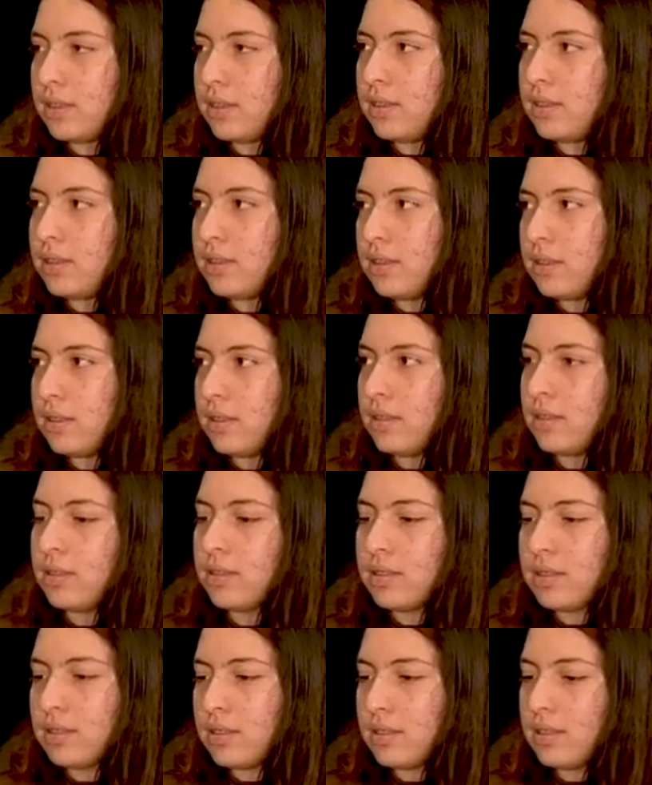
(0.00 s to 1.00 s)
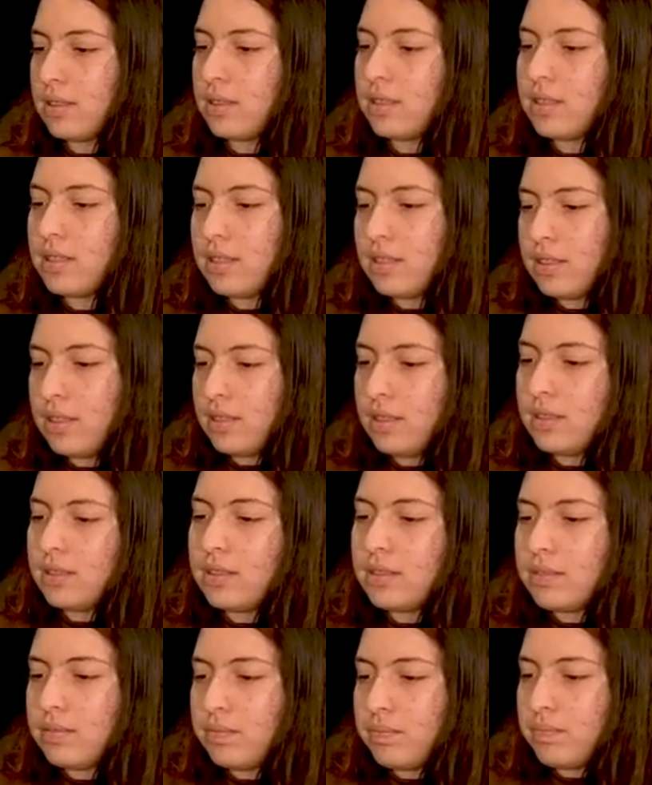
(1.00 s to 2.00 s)

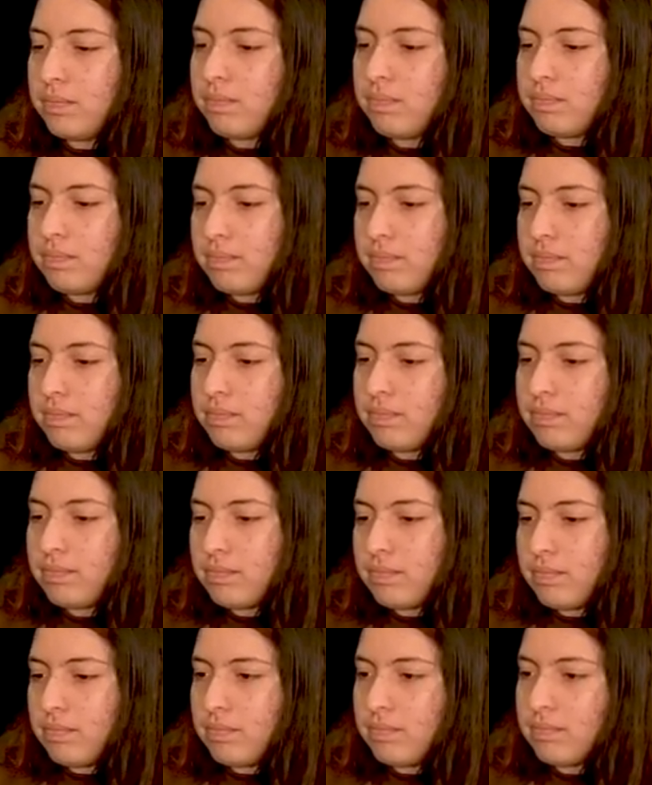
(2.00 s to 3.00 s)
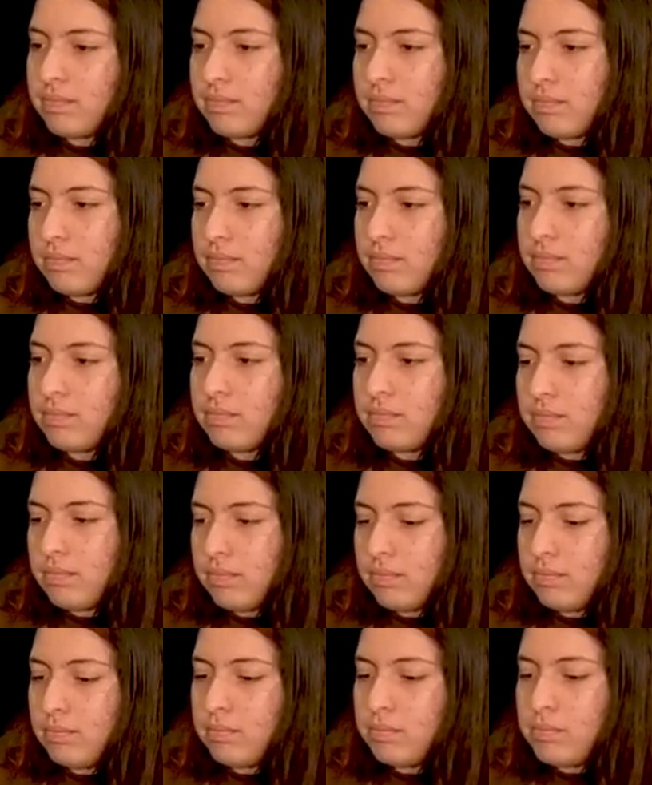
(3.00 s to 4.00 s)

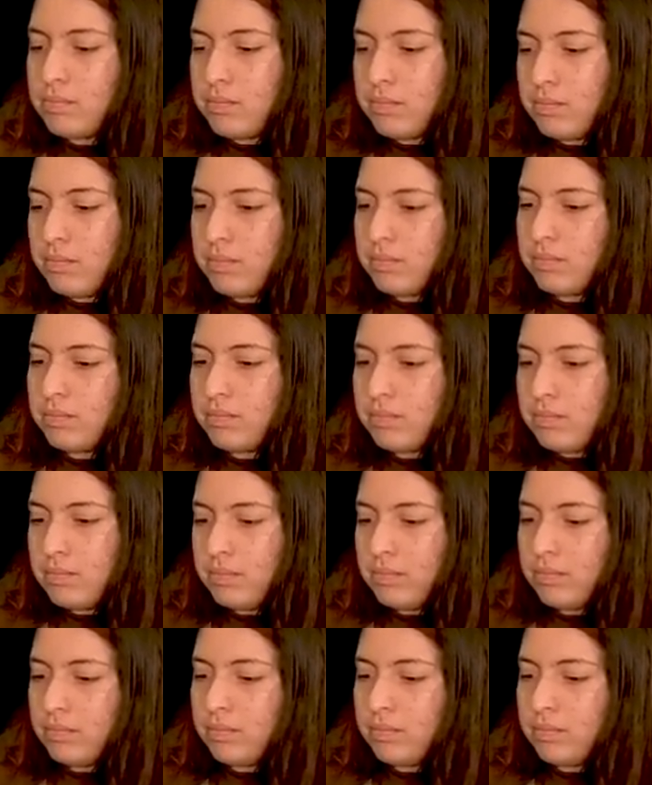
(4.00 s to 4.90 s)
No words are spoken by the person on screen.